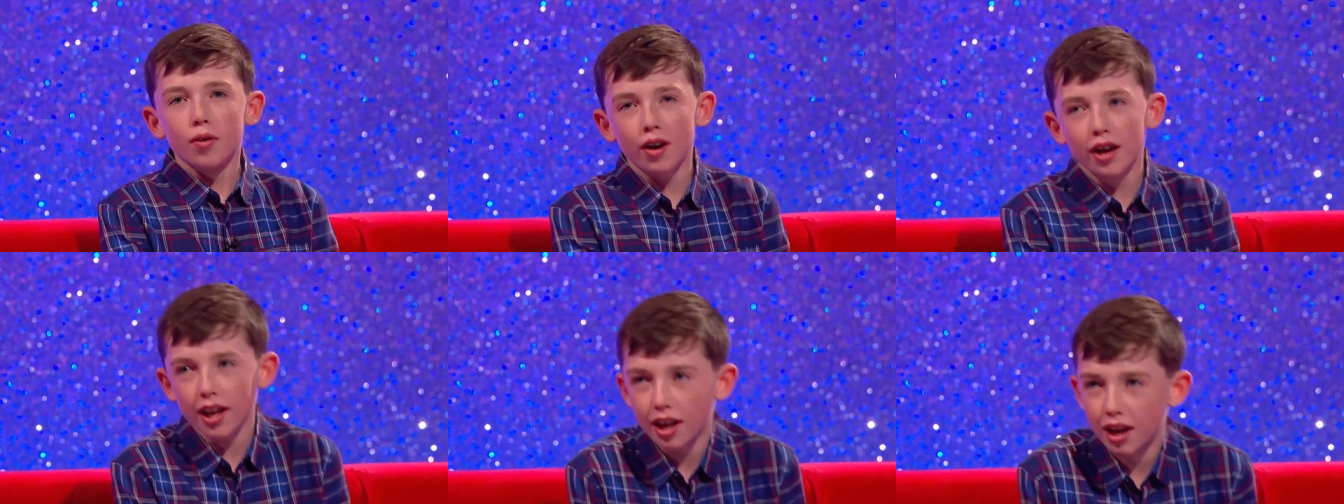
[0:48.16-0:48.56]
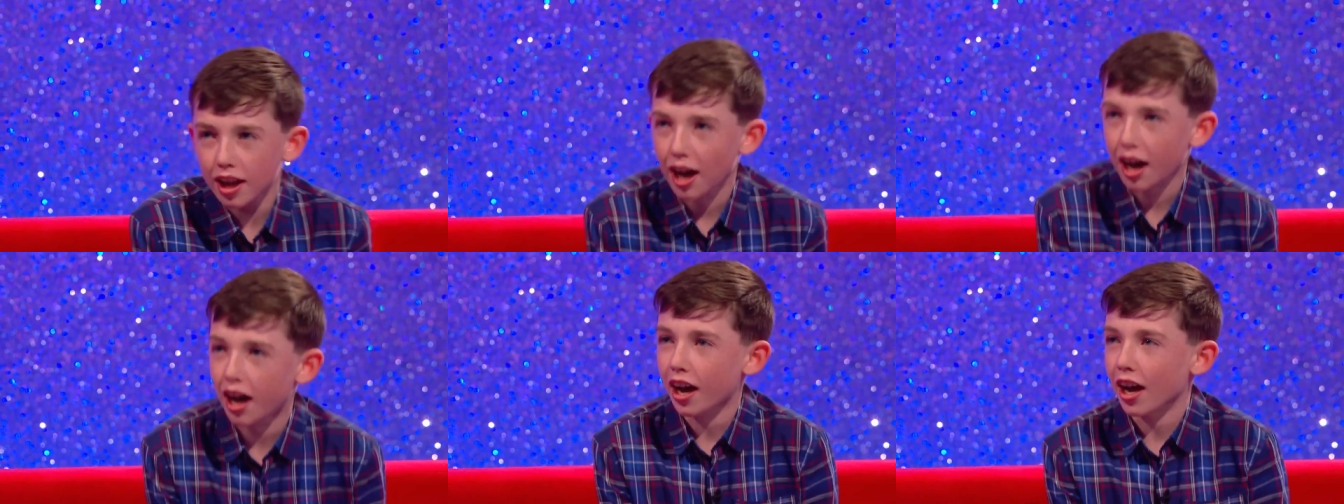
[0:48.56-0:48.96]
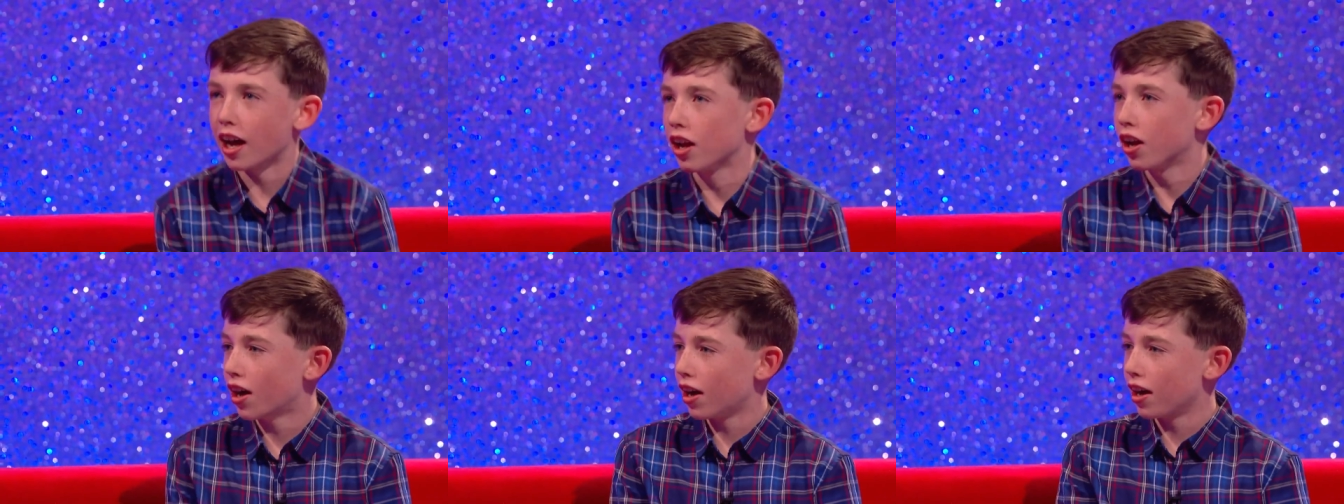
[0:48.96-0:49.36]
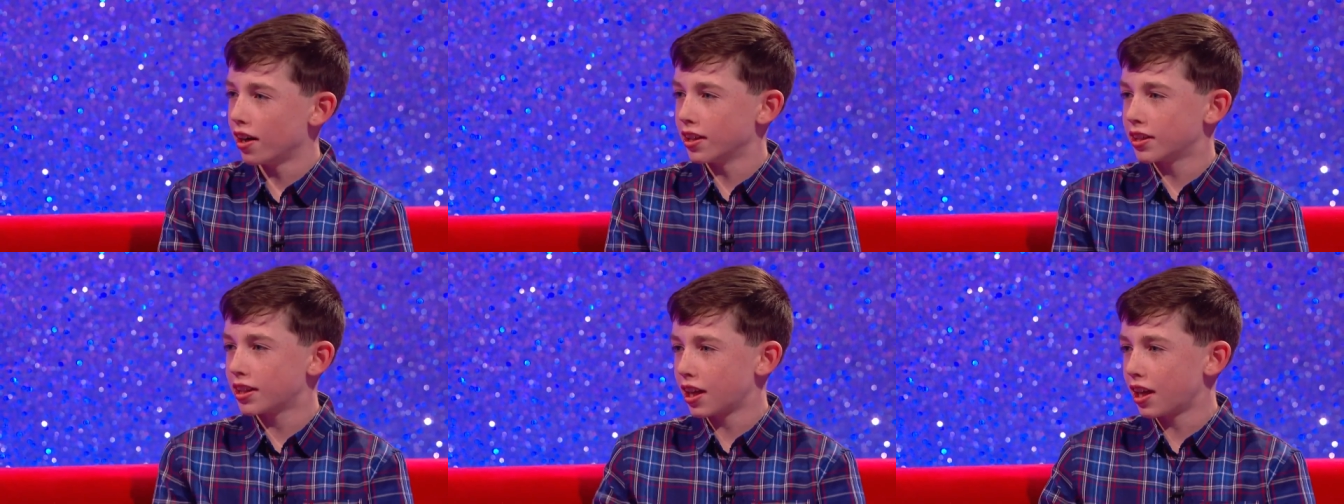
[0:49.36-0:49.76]
Well, uh, I,
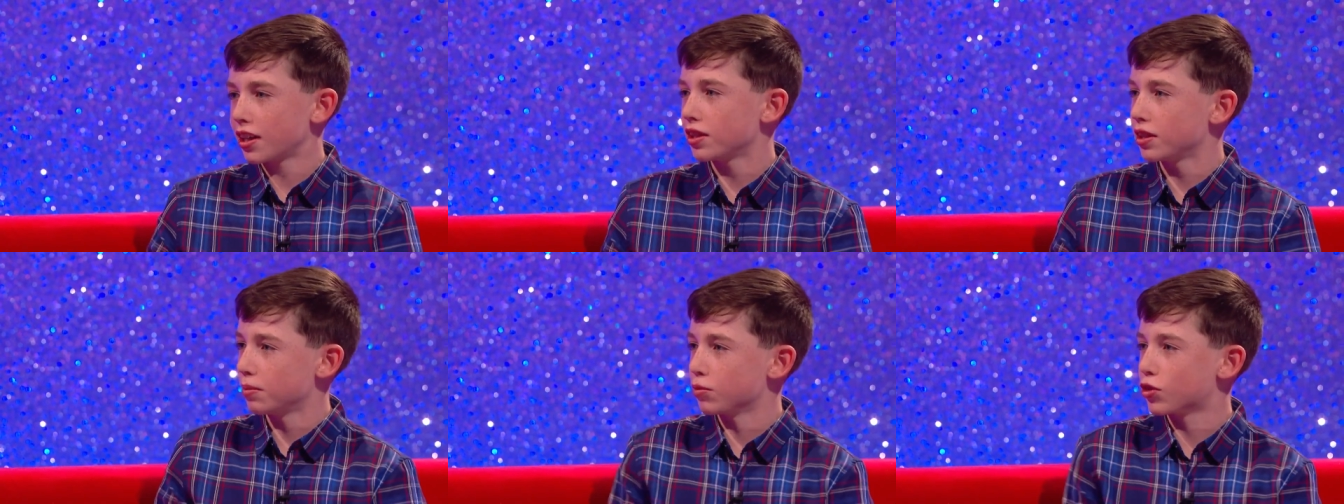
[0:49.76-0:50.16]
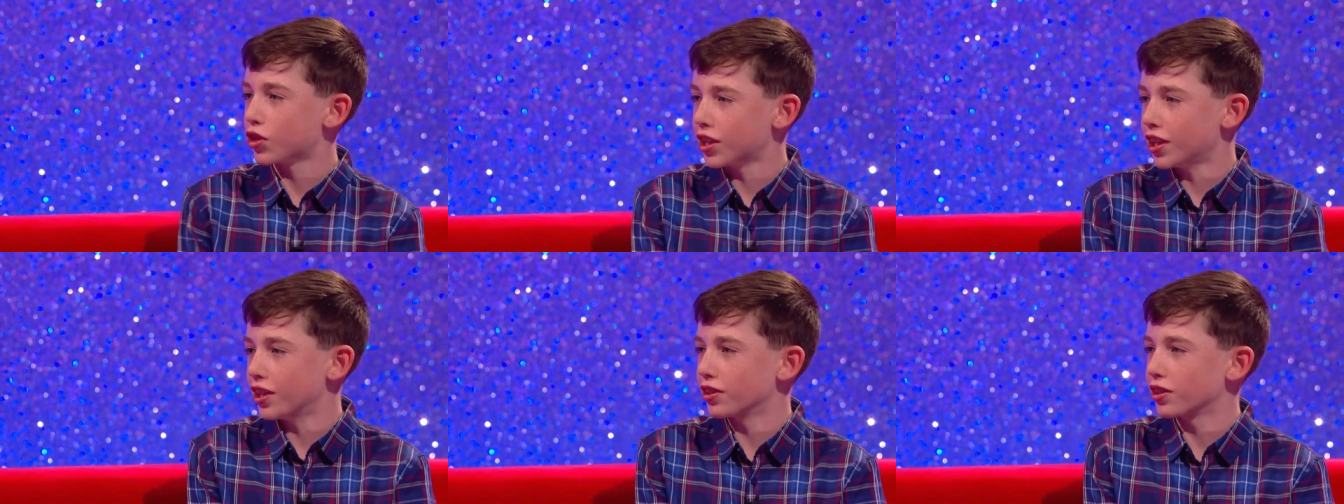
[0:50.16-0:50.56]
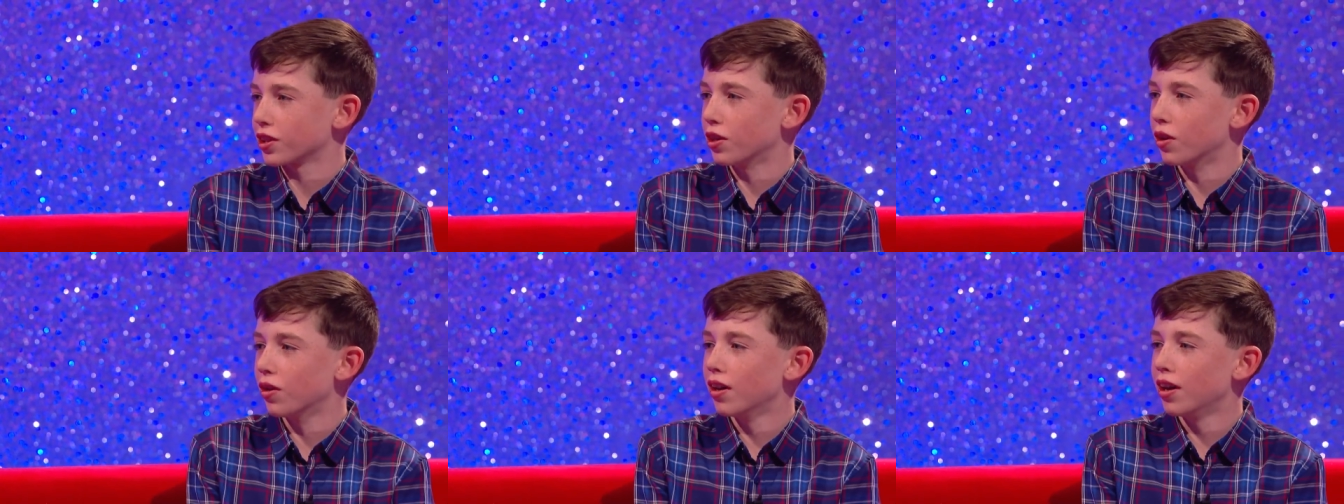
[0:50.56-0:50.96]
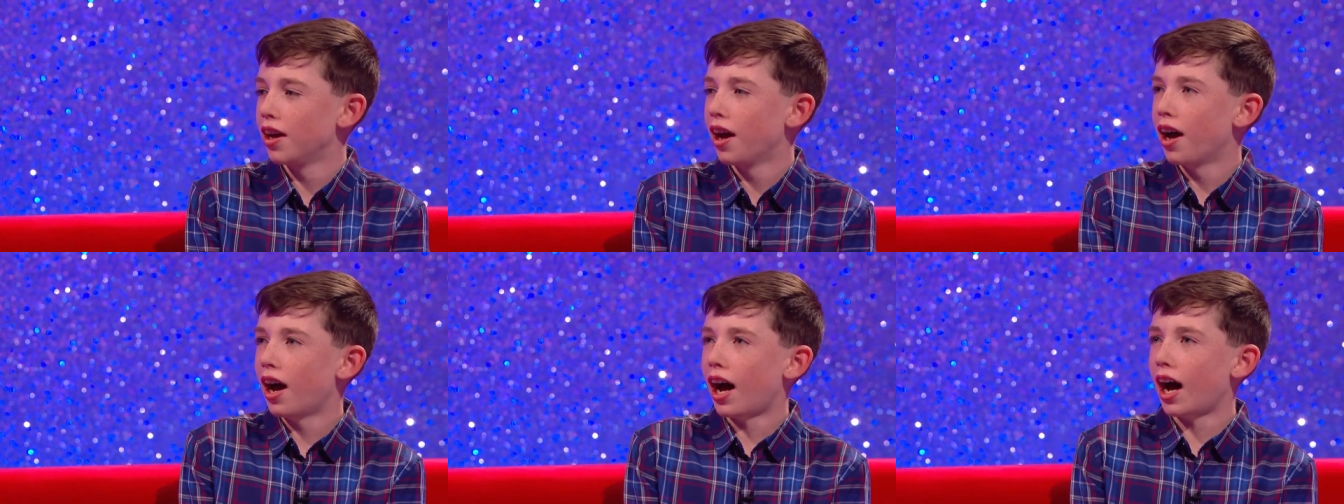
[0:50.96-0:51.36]
I started them three years ago
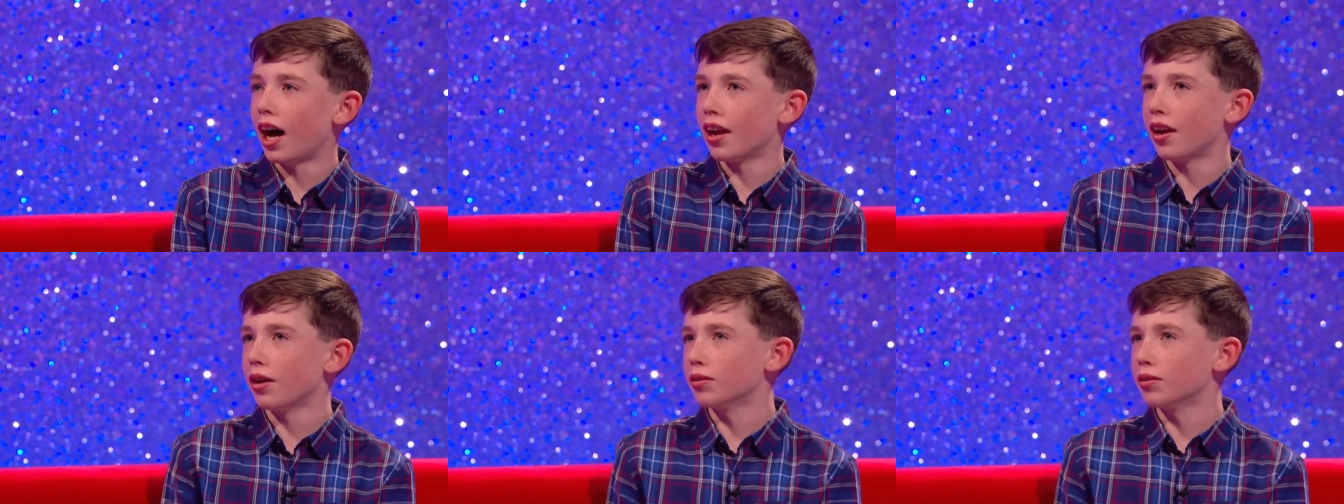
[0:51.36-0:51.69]
and